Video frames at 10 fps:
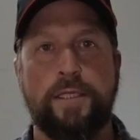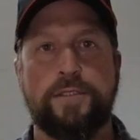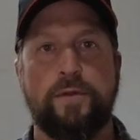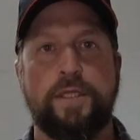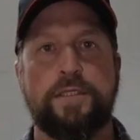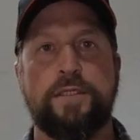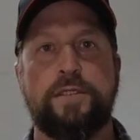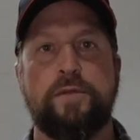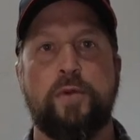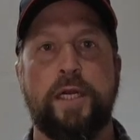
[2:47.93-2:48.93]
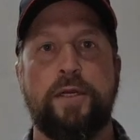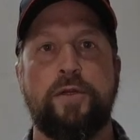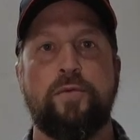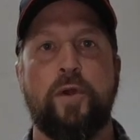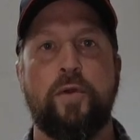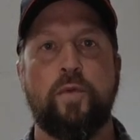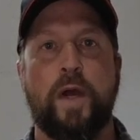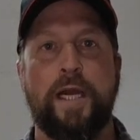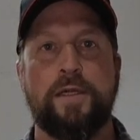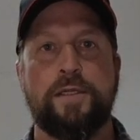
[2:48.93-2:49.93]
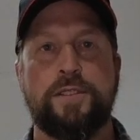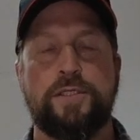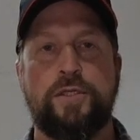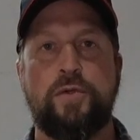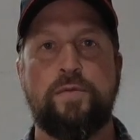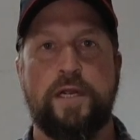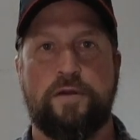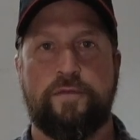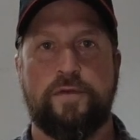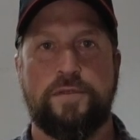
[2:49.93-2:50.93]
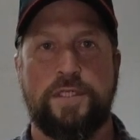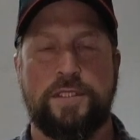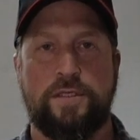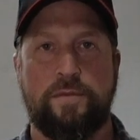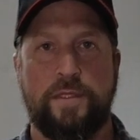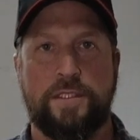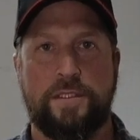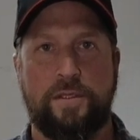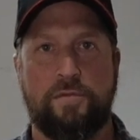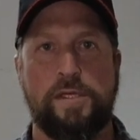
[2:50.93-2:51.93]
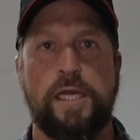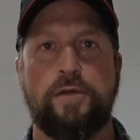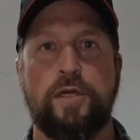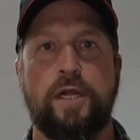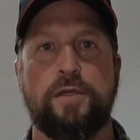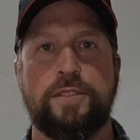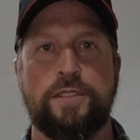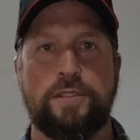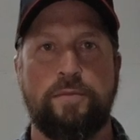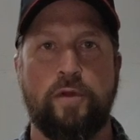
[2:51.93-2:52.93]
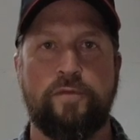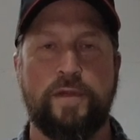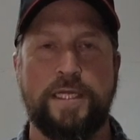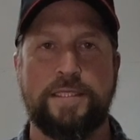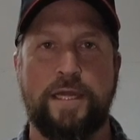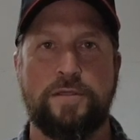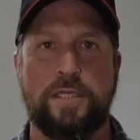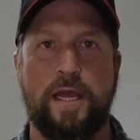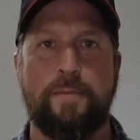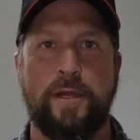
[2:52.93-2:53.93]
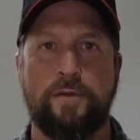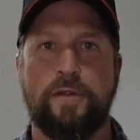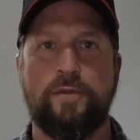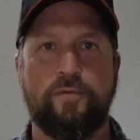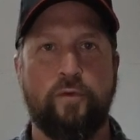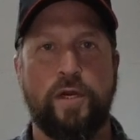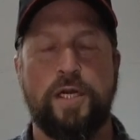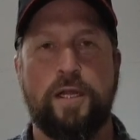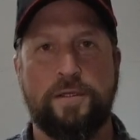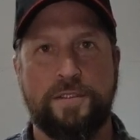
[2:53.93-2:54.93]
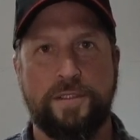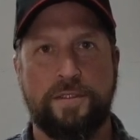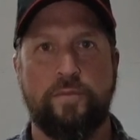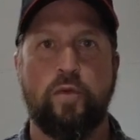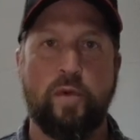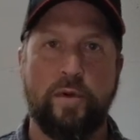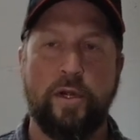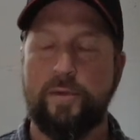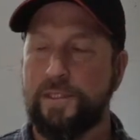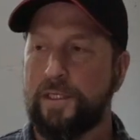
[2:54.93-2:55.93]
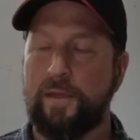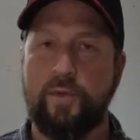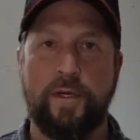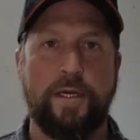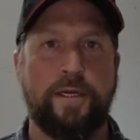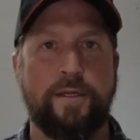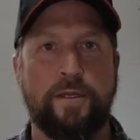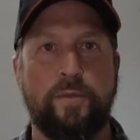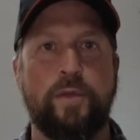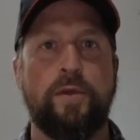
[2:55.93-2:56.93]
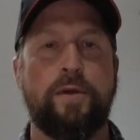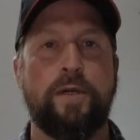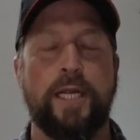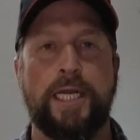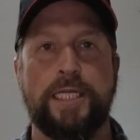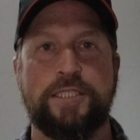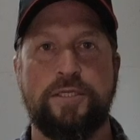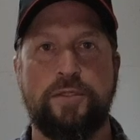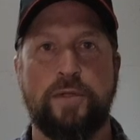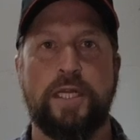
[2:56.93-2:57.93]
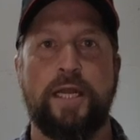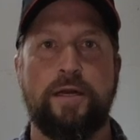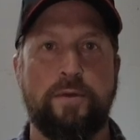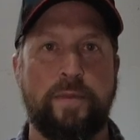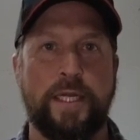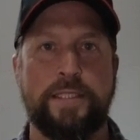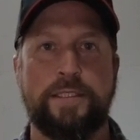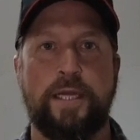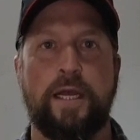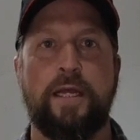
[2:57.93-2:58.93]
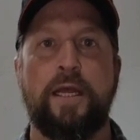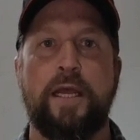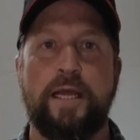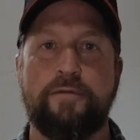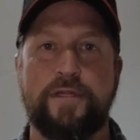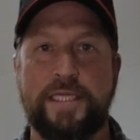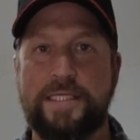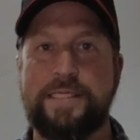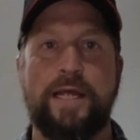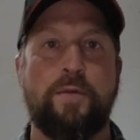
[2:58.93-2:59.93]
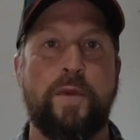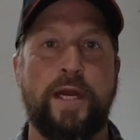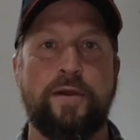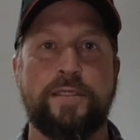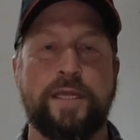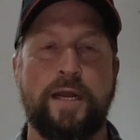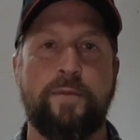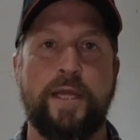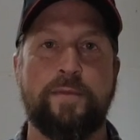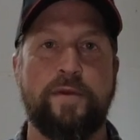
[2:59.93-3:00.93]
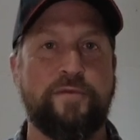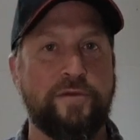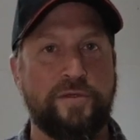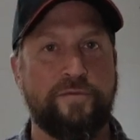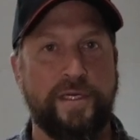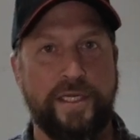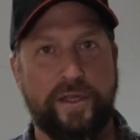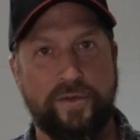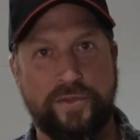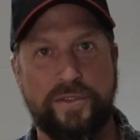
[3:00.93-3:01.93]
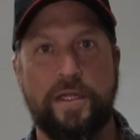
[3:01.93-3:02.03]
so this is the brand new Rode Wireless 2 microphone system, this $300 system. Hopefully it sounds a lot better than the $40 system. We won't know until I put it into the computer and listen to it later, but if it does sound better, it's going to make my future videos